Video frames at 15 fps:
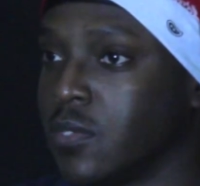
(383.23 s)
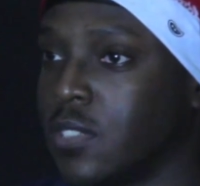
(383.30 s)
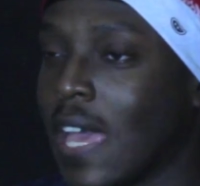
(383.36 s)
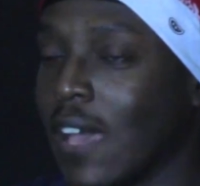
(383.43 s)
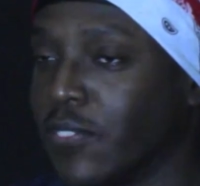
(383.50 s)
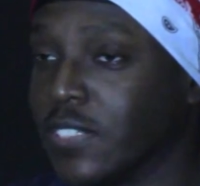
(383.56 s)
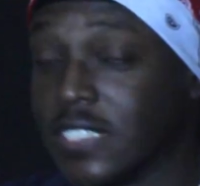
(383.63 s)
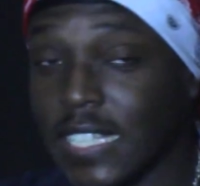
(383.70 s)

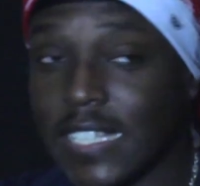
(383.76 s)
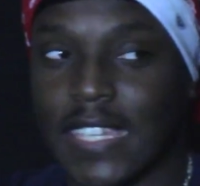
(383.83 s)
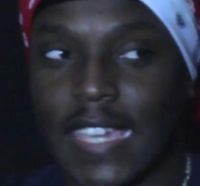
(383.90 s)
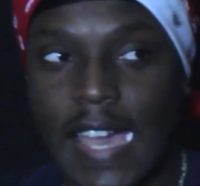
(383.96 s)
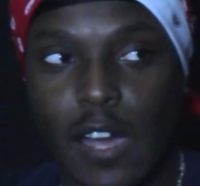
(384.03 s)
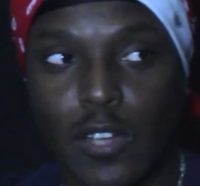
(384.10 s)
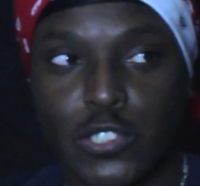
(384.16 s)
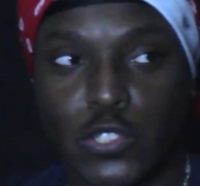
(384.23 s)
Have a sticky
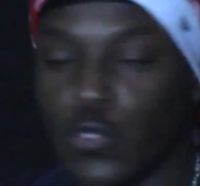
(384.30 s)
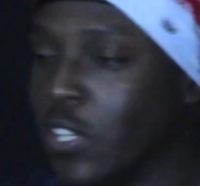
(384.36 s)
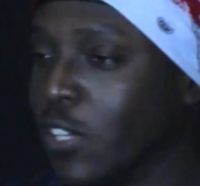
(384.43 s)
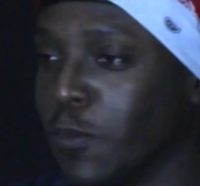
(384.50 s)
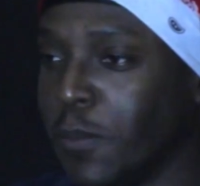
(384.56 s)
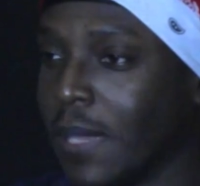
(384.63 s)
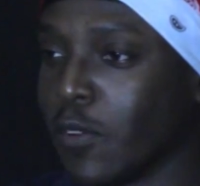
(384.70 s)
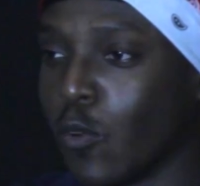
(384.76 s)
house, you ain't
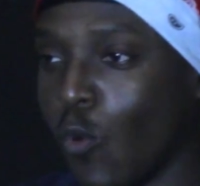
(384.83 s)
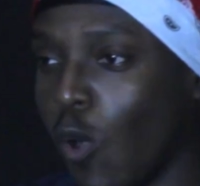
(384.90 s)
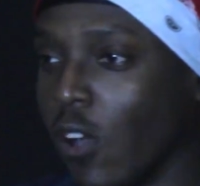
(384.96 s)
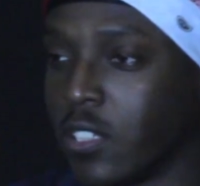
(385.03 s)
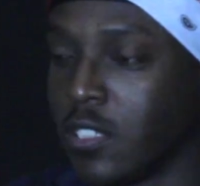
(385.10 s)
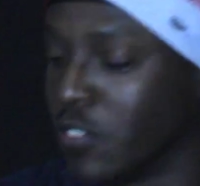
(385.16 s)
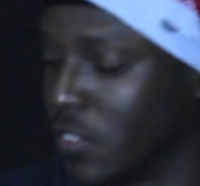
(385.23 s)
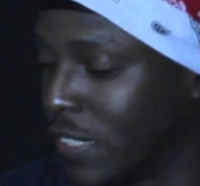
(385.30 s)
gonna be able to
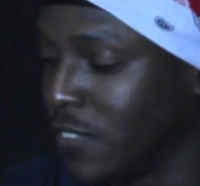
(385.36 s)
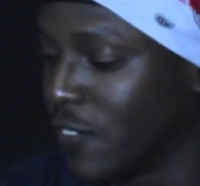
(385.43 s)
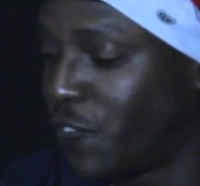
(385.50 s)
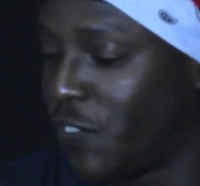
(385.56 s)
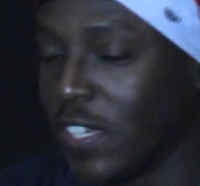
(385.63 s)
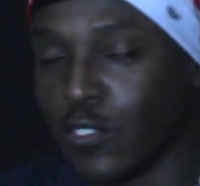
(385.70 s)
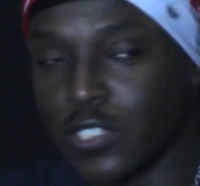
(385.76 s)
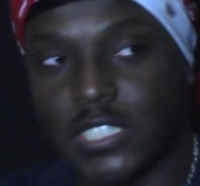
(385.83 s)
walk. Your
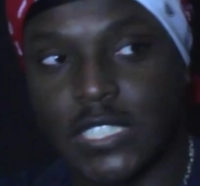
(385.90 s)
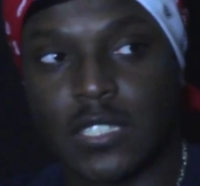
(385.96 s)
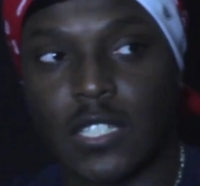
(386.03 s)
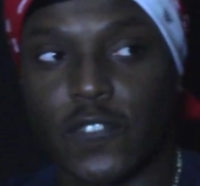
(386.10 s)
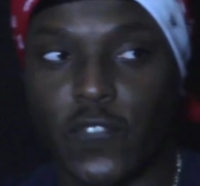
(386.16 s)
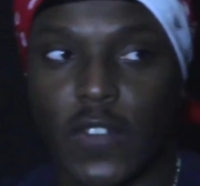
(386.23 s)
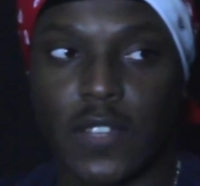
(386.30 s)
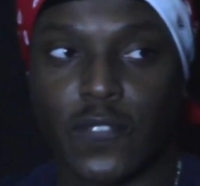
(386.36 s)
feet gonna stick to the
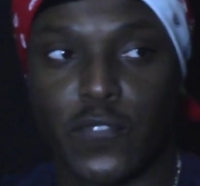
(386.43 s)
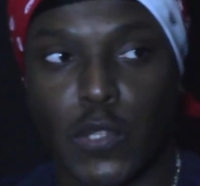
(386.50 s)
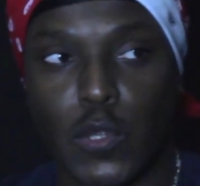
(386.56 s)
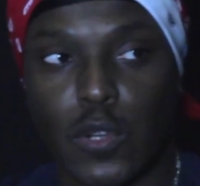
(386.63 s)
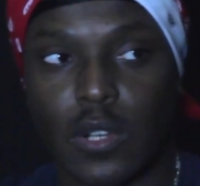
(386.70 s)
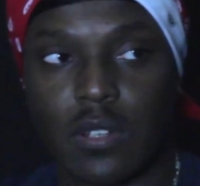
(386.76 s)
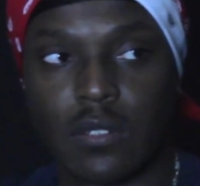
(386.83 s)
fucking floor.